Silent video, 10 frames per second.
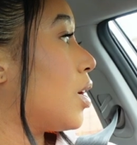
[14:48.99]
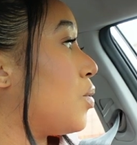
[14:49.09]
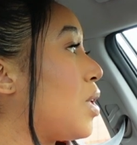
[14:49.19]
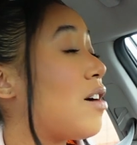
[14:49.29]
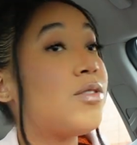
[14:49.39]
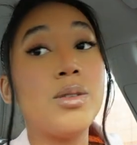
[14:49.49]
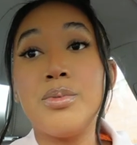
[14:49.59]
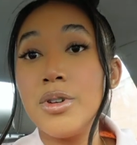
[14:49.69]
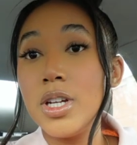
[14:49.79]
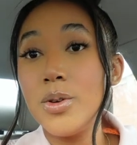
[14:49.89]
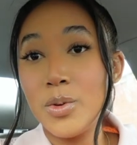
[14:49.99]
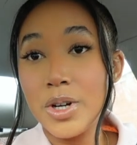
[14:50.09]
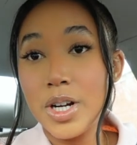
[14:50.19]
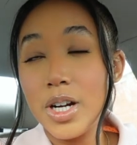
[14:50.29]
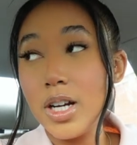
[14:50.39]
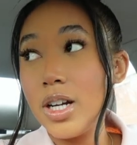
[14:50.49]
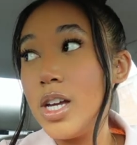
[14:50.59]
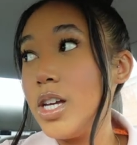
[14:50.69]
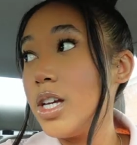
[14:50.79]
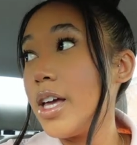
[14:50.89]
you have to pre-order
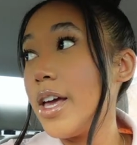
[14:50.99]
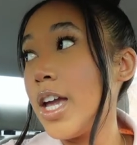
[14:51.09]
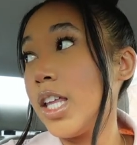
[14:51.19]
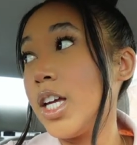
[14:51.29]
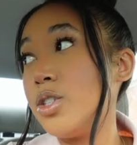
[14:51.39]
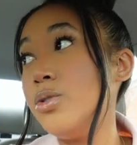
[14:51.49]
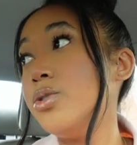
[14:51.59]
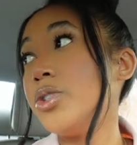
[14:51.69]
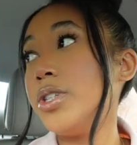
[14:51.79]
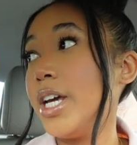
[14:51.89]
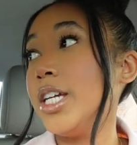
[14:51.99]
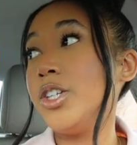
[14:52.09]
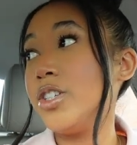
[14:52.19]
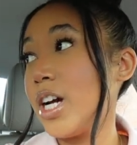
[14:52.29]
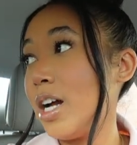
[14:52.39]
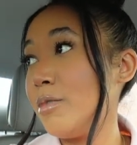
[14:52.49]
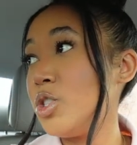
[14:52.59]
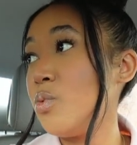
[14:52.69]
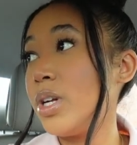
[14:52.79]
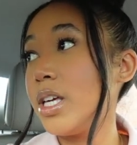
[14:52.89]
and like choose your day and your time that
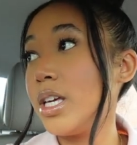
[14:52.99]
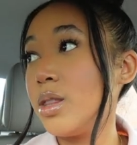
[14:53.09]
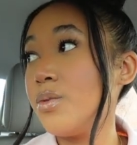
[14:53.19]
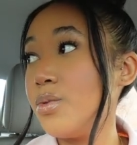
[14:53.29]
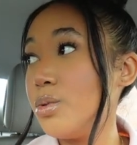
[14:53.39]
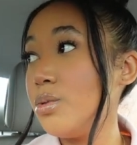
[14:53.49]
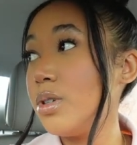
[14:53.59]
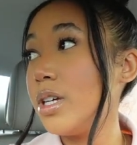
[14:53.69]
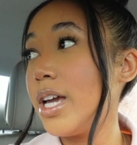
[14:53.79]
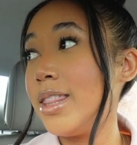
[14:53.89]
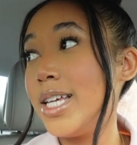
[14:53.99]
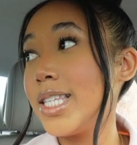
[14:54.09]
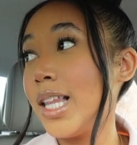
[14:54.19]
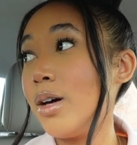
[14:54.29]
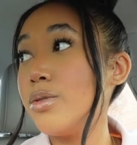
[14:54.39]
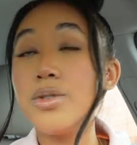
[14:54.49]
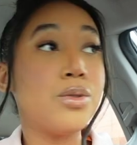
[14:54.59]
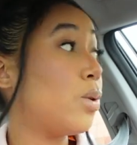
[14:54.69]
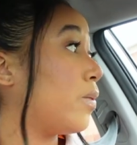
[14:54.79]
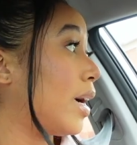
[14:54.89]
you want to get the food and they sell out
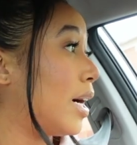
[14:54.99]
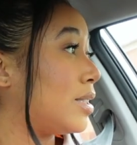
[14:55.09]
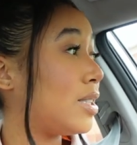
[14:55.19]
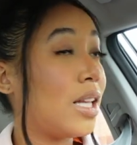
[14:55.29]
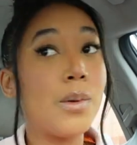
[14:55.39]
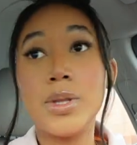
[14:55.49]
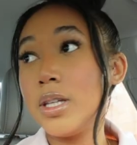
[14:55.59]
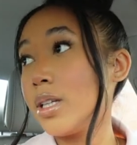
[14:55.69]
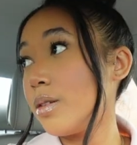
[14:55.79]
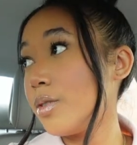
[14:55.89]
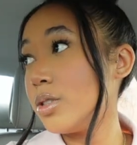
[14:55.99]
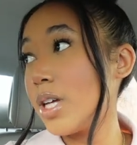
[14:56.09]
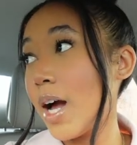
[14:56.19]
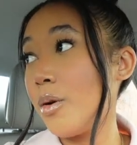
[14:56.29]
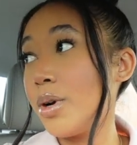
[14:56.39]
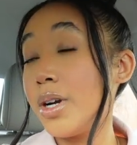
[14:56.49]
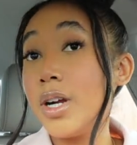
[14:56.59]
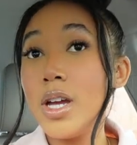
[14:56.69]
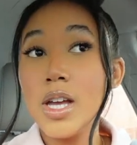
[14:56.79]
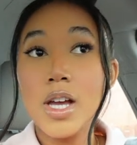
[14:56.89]
so fast they sell out within like the first hour
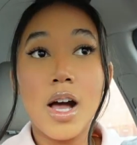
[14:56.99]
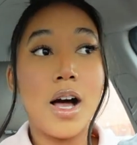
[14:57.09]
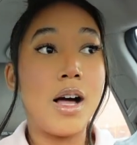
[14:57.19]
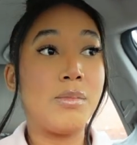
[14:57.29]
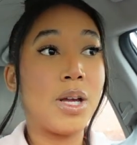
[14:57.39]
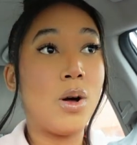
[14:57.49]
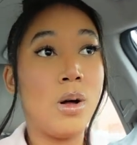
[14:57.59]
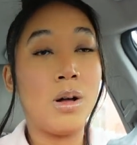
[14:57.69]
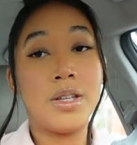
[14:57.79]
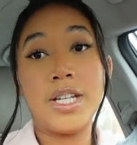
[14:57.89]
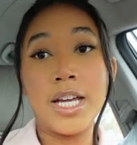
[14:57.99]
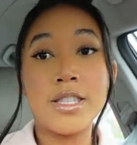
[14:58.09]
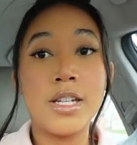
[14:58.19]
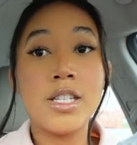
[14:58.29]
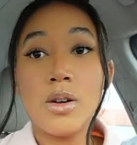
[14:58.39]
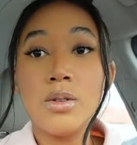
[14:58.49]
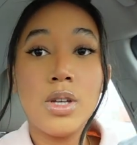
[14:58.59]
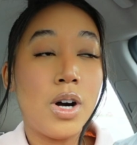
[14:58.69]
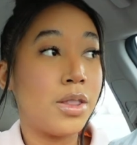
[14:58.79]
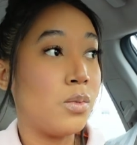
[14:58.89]
um, like all the dates and it's
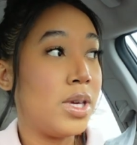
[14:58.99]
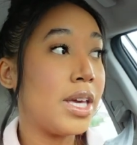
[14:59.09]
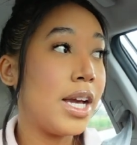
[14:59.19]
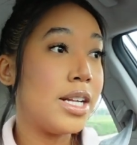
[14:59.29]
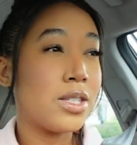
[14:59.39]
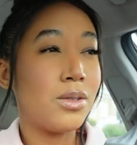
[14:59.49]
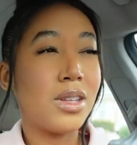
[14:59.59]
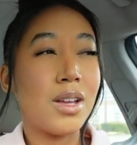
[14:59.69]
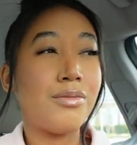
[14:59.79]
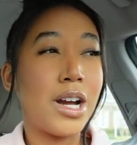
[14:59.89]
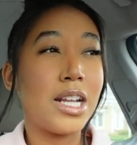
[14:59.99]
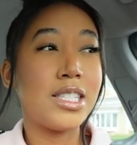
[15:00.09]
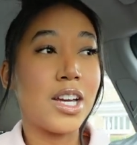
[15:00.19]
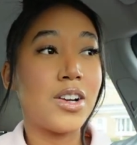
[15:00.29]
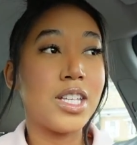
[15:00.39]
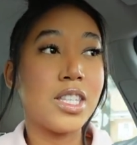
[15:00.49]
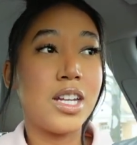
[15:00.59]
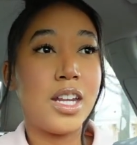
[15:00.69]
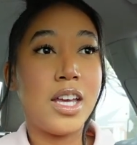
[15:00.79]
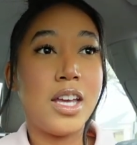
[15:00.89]
only on the weekend it's only like friday saturday
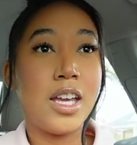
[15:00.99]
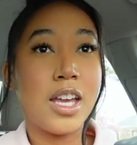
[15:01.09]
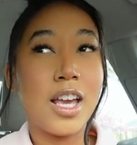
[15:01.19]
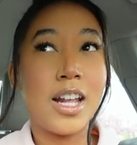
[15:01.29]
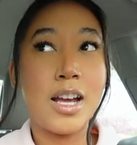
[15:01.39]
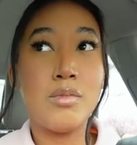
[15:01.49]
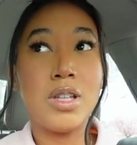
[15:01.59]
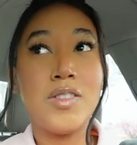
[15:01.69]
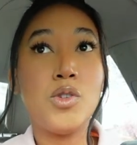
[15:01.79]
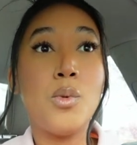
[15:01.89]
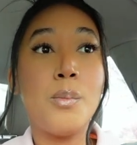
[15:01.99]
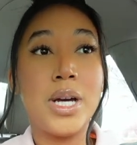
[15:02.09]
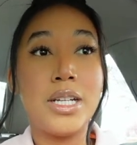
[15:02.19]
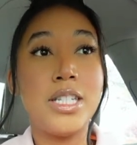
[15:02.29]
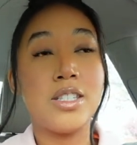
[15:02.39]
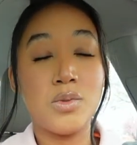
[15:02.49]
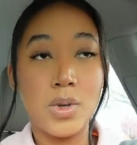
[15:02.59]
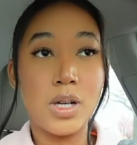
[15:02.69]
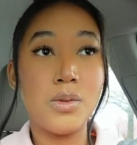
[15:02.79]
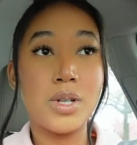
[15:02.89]
sunday and i believe they do mondays as
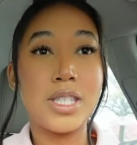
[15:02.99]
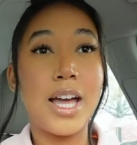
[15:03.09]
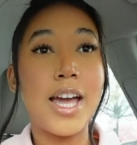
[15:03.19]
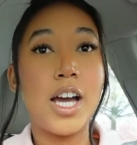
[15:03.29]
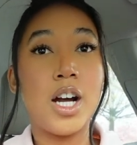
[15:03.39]
well because i had